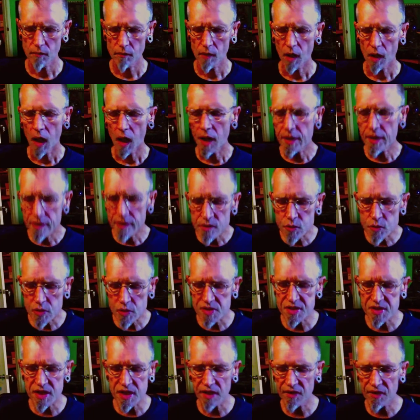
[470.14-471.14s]
An
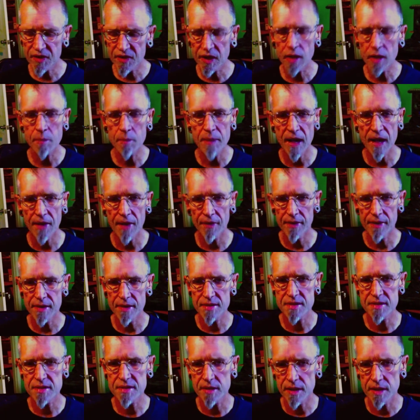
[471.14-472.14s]
interesting thing about
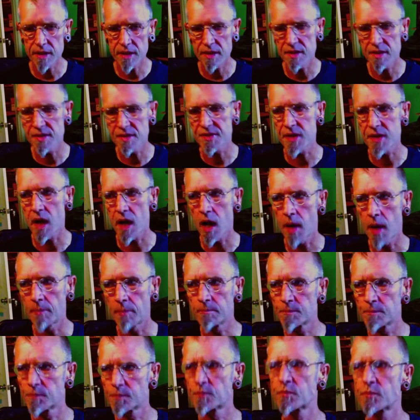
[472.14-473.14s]
this is
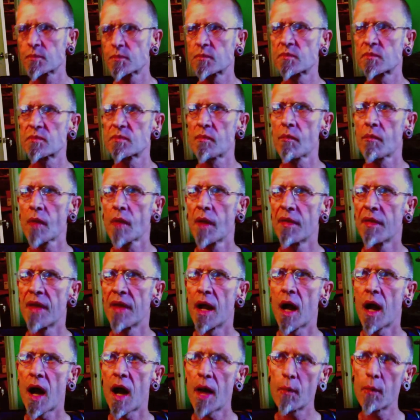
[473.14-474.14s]
that
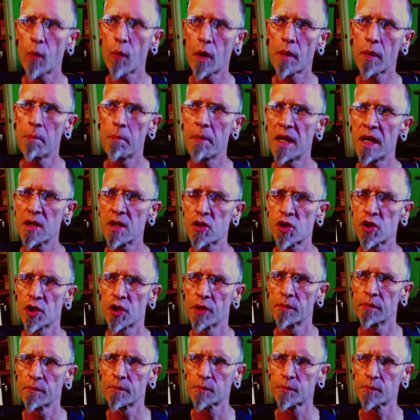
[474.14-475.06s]
I want to mention